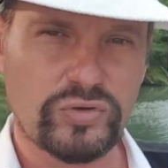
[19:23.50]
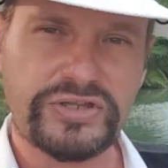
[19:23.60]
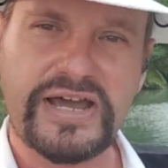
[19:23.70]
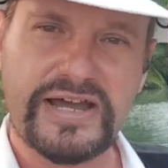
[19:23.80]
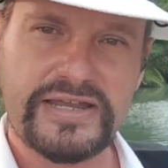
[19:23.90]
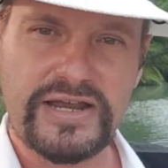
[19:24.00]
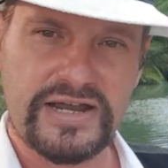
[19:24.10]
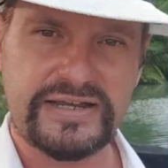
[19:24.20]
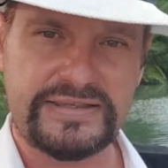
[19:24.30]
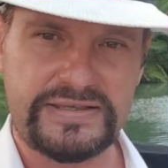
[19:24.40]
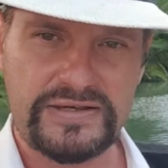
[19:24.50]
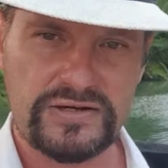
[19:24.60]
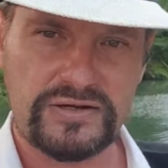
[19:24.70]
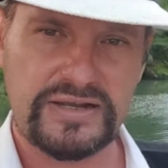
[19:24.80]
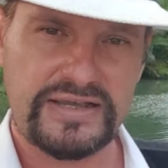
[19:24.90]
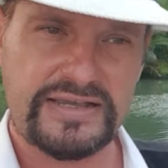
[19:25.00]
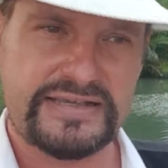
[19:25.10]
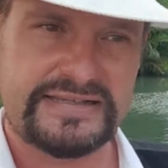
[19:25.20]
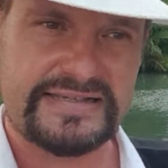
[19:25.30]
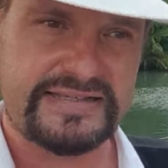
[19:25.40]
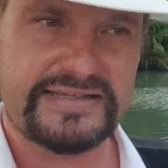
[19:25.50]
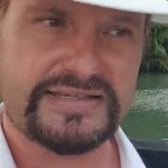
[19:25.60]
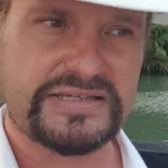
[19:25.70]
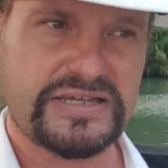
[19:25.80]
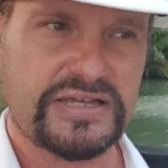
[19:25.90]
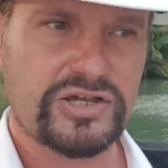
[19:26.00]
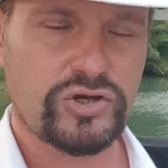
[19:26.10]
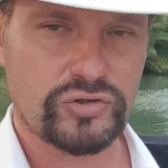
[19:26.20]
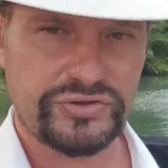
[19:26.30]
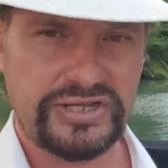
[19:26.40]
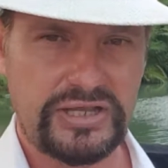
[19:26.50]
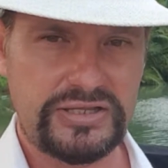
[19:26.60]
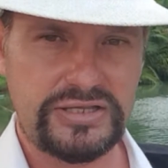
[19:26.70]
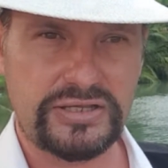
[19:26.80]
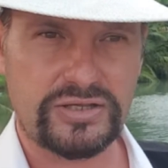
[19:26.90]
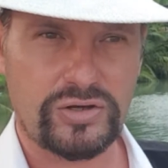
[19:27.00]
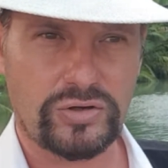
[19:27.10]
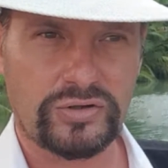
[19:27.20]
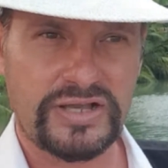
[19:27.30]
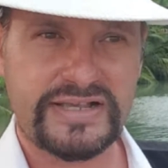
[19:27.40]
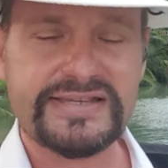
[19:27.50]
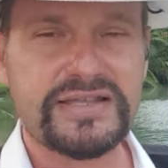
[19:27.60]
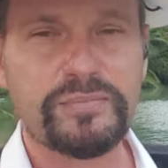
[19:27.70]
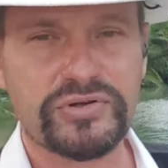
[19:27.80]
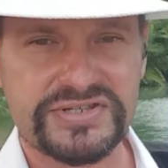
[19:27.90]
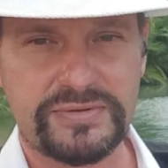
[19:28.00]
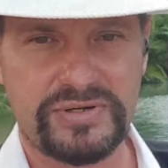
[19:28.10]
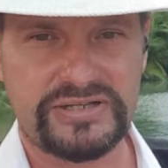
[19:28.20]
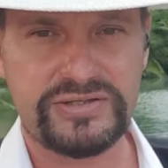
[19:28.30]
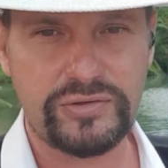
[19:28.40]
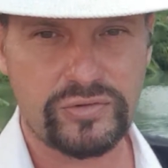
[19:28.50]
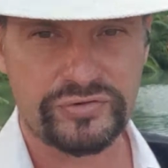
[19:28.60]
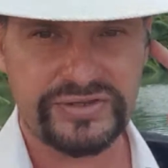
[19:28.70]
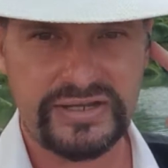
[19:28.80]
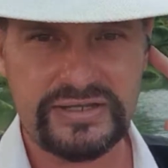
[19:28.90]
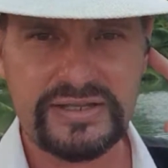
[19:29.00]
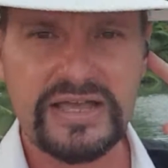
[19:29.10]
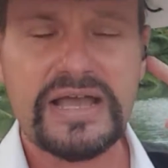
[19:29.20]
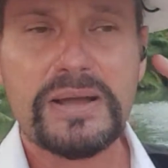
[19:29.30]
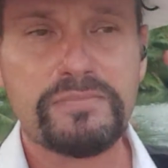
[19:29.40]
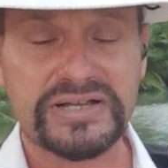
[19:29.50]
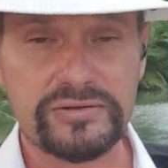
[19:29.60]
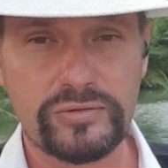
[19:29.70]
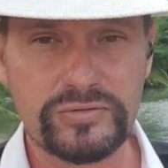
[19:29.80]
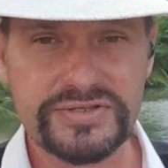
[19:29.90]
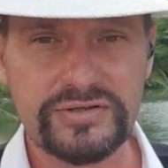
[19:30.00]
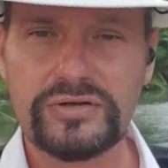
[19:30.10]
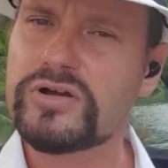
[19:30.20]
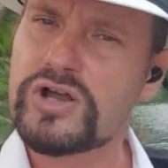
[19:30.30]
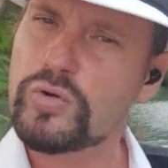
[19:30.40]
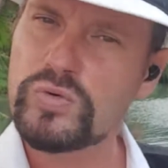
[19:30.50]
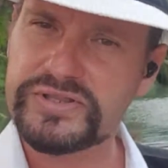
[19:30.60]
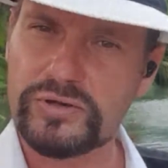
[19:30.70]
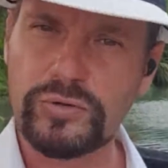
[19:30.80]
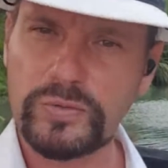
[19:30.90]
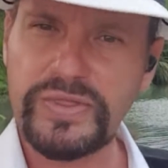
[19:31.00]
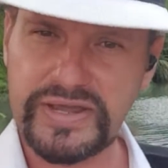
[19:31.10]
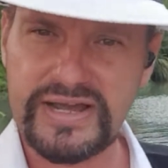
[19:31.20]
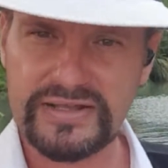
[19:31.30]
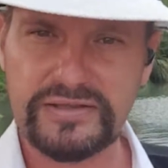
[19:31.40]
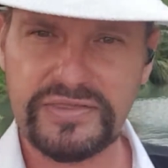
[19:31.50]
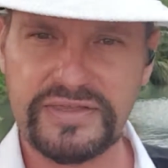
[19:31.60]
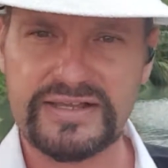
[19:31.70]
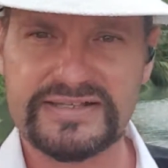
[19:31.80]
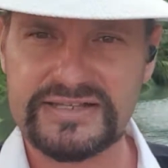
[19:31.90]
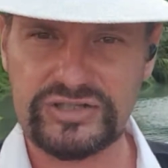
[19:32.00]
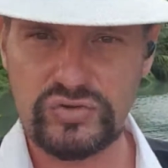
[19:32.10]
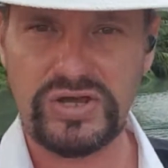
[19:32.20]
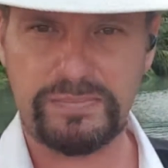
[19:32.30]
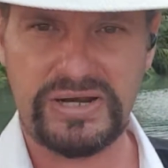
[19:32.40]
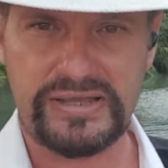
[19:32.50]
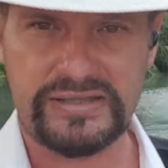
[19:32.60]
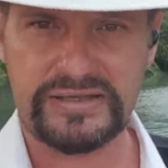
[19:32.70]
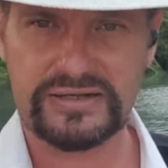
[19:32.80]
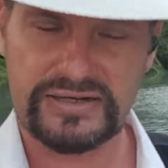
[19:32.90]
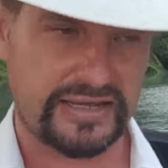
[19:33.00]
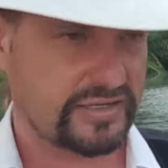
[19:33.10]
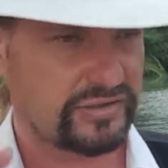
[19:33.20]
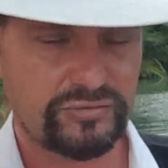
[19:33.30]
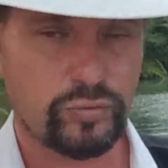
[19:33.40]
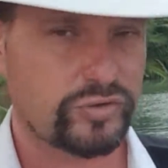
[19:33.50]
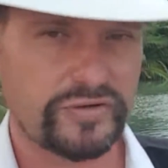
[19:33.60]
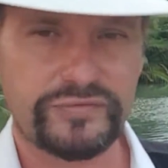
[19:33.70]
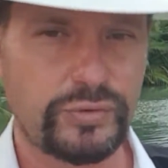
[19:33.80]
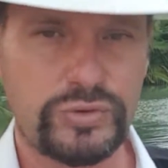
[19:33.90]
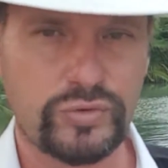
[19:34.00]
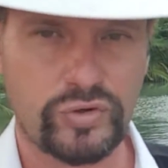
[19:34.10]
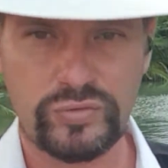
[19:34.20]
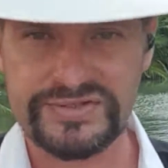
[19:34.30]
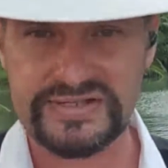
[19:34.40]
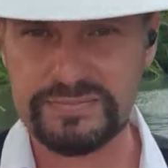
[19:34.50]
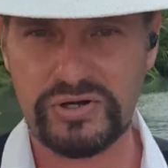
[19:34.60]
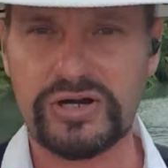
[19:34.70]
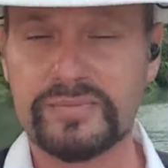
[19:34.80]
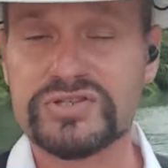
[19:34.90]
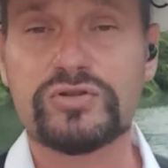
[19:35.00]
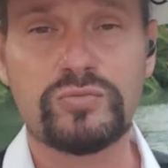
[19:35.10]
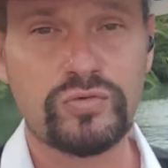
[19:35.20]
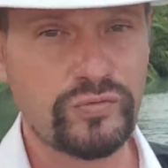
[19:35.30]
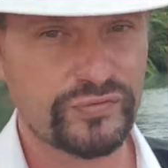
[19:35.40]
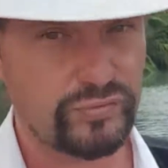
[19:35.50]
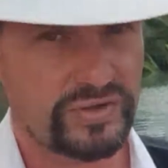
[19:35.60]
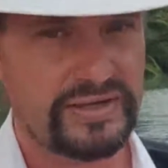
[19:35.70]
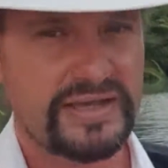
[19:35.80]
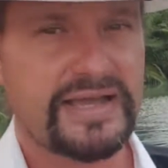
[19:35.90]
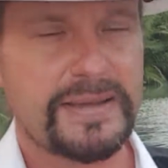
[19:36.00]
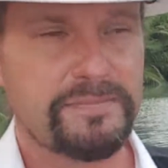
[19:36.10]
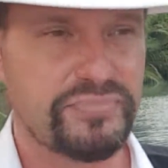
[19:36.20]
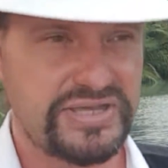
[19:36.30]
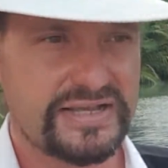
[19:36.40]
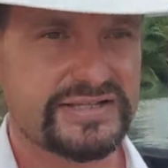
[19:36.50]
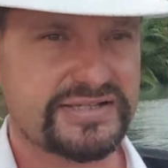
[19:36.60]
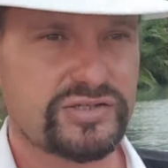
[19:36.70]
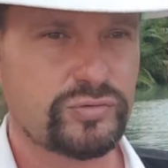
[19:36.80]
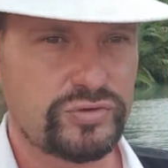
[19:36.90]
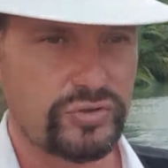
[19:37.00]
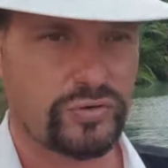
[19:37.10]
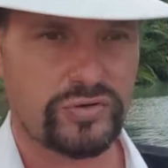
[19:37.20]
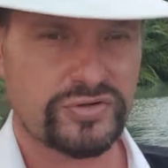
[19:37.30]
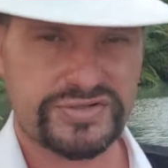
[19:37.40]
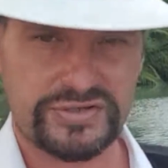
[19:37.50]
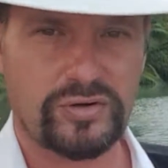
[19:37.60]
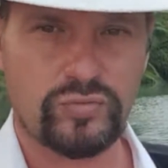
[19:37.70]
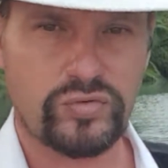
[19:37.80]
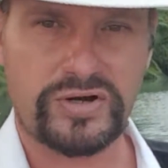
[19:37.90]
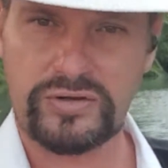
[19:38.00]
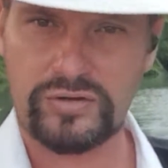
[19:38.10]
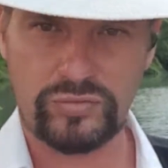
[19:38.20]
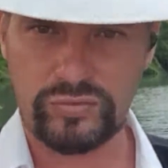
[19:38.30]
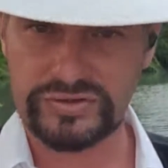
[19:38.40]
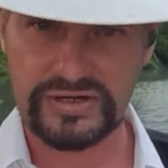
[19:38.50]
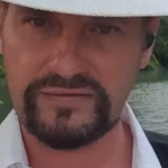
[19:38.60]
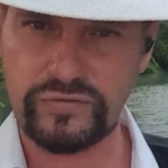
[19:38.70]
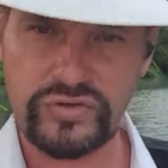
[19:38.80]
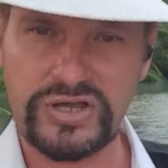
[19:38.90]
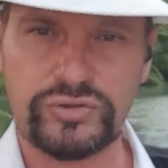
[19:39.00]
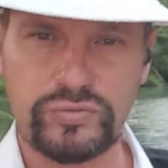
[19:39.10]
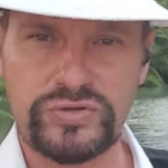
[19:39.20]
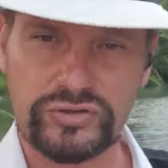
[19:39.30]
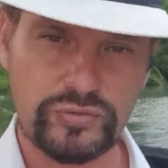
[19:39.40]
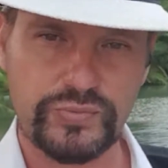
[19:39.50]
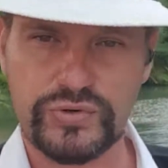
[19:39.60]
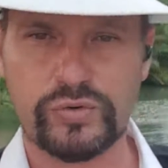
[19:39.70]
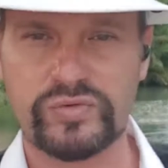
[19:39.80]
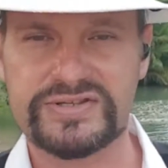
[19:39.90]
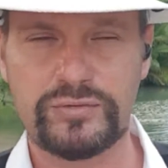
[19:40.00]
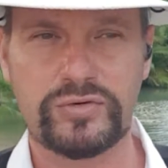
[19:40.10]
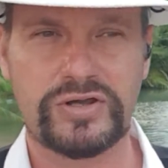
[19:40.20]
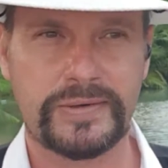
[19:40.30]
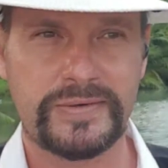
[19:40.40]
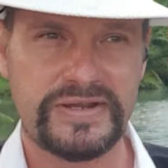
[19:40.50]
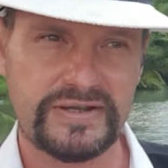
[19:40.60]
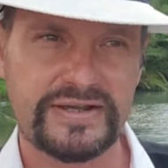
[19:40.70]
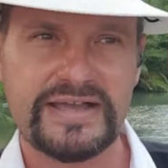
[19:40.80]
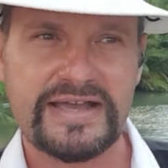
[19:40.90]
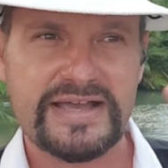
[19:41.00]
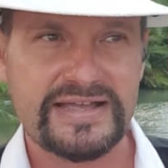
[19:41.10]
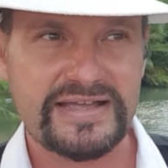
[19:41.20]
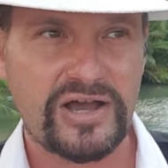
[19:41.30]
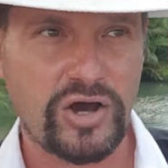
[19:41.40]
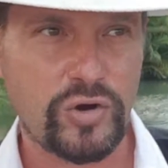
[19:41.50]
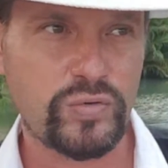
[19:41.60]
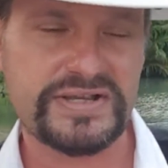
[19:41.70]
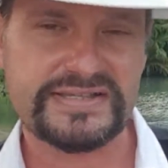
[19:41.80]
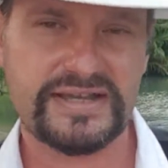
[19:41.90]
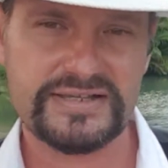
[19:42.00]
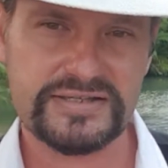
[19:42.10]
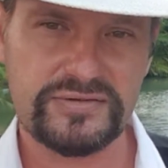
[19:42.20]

what higher idea is this containing, or has the possibility to contain, but also with all the other things that you are planning. Like one of your goals is perhaps to move to a bigger studio somewhere, or whatever you are doing to progress your career. Always ask